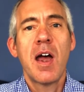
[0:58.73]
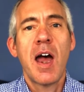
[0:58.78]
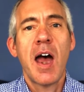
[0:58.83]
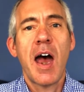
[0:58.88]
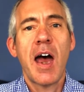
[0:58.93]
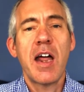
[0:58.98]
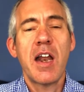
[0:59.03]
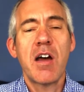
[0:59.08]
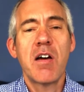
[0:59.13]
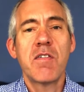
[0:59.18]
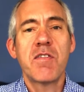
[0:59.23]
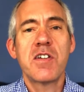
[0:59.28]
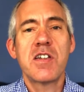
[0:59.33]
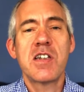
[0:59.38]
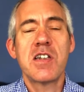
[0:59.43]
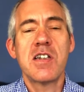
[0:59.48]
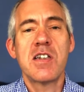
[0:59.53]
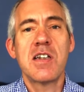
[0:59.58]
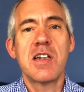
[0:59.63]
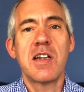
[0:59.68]
head over
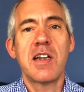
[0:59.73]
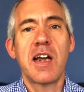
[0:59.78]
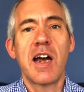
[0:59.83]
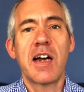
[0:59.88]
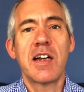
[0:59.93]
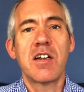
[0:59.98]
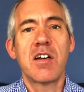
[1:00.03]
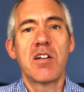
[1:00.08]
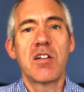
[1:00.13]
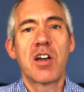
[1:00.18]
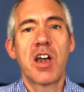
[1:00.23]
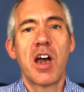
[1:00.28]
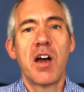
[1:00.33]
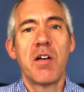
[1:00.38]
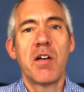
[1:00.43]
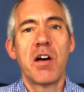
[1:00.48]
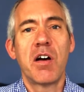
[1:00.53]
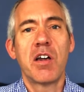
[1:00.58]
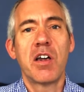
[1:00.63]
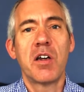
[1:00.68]
to
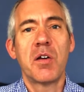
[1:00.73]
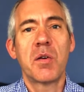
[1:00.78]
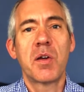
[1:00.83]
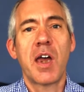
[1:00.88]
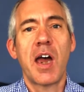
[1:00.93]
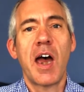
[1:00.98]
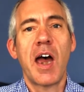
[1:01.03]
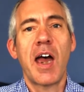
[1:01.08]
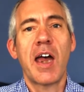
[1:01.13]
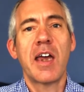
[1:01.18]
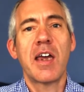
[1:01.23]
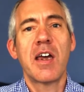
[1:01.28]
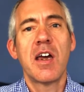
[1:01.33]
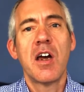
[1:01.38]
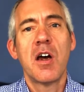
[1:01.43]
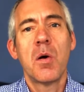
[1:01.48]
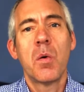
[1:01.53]
zindiac.co.uk